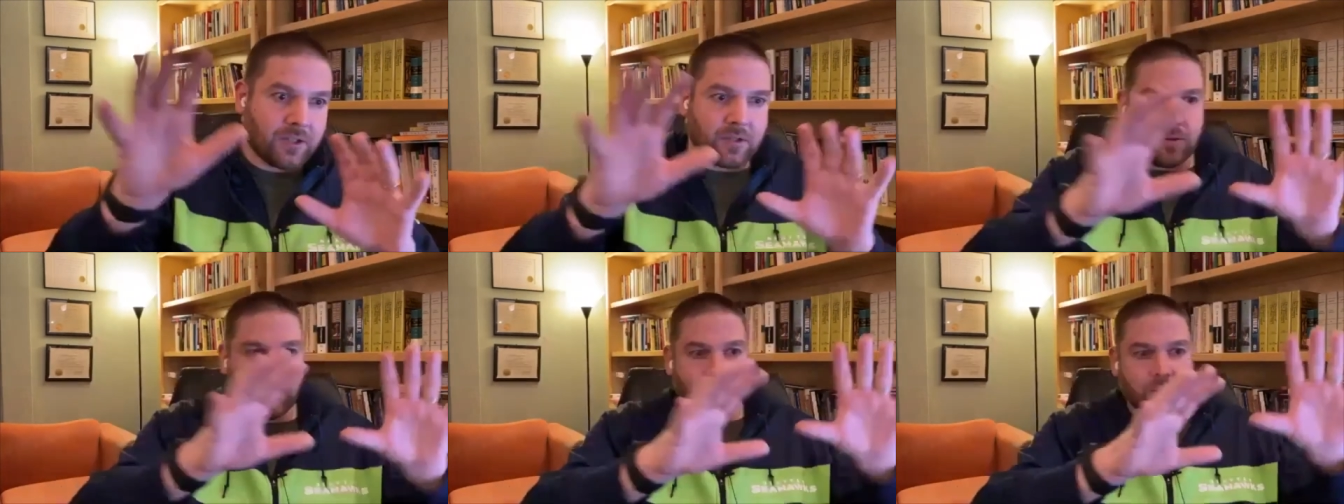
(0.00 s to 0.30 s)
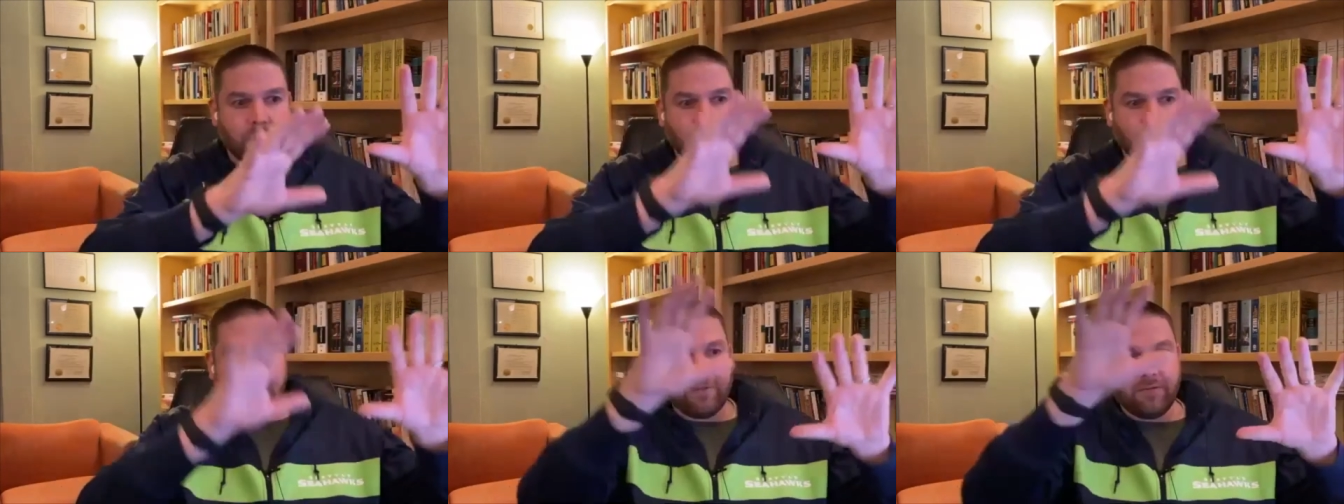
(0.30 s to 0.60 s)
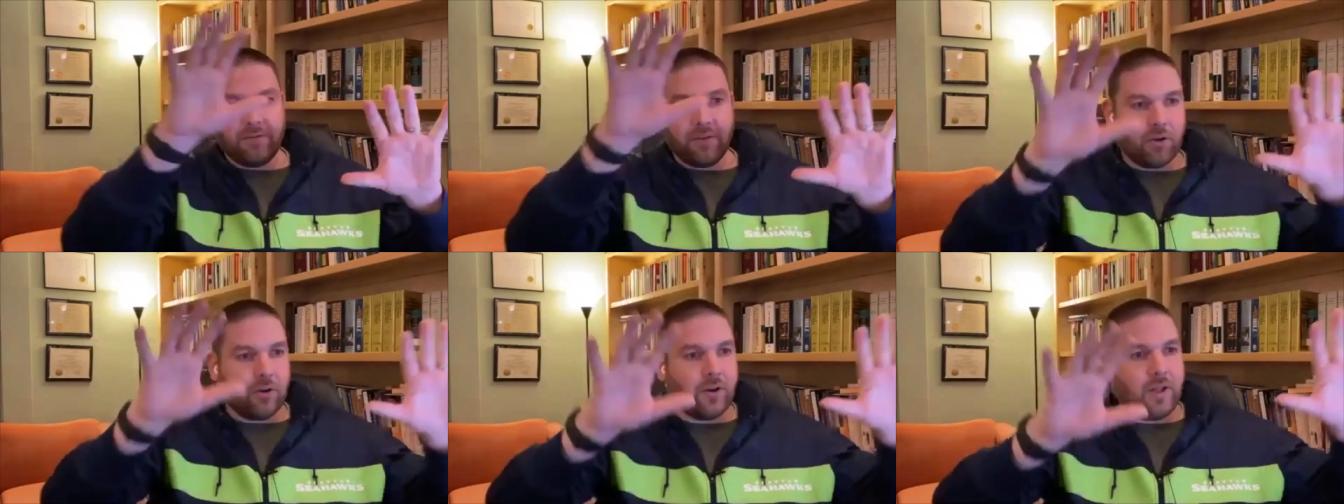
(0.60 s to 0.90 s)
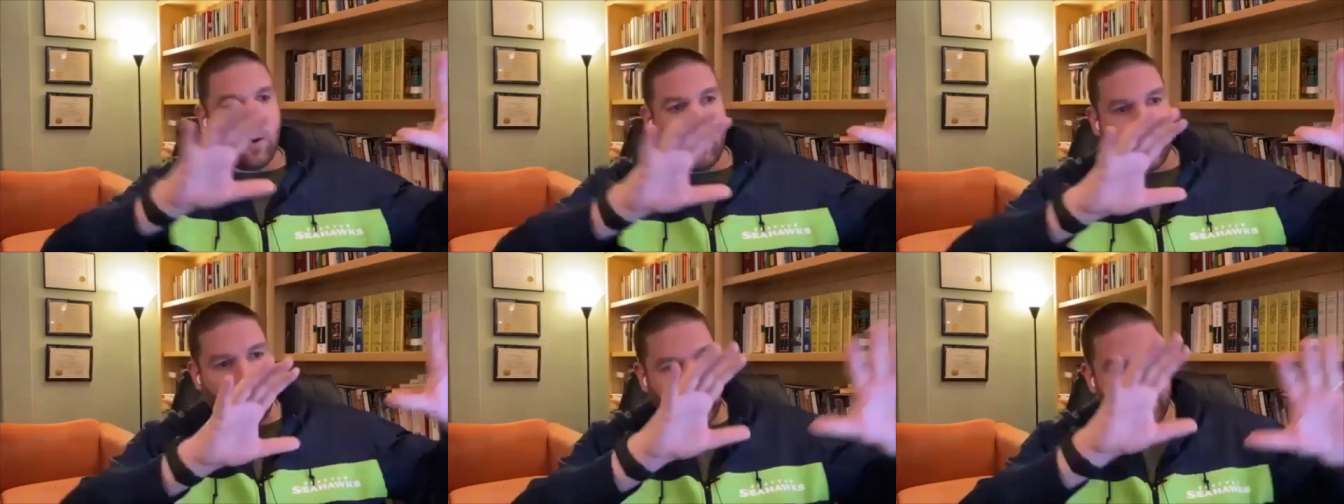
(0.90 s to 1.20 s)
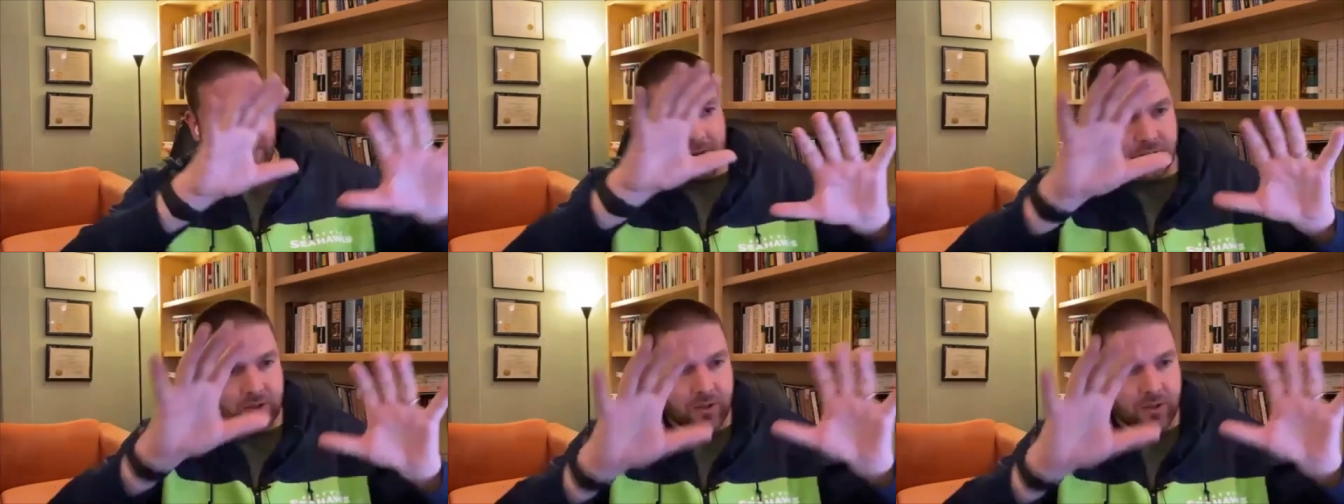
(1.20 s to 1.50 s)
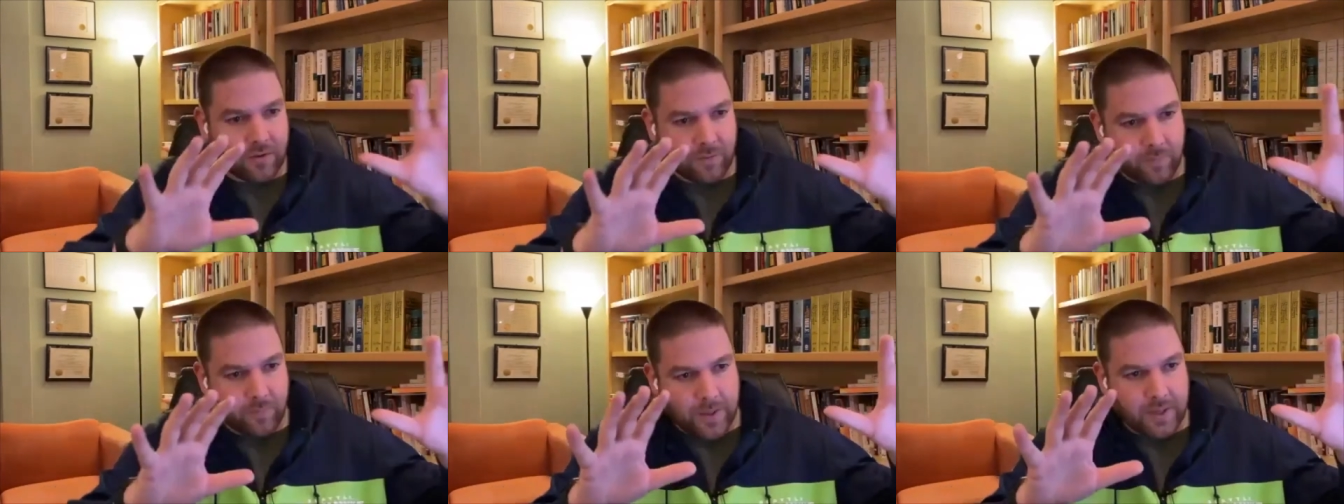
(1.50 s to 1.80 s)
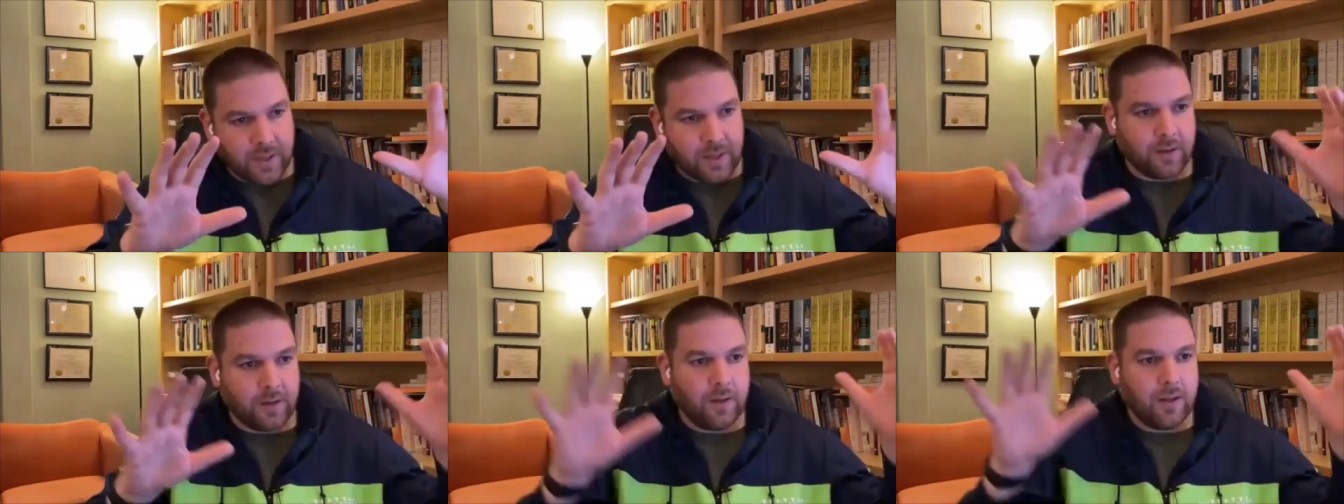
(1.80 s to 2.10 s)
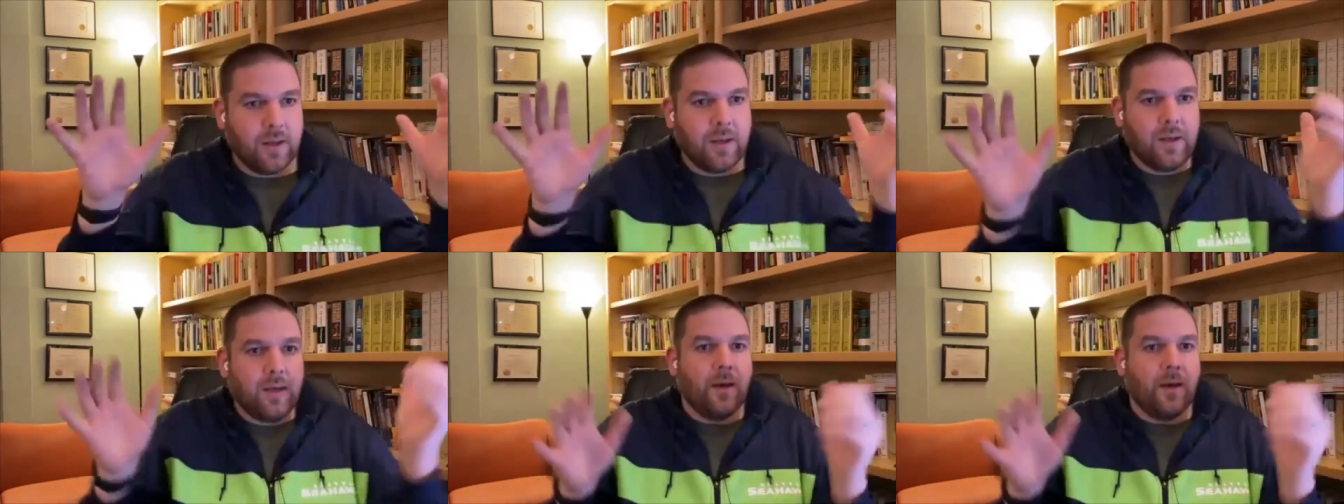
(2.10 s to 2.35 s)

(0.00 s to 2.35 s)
to like figuring out when this could have been.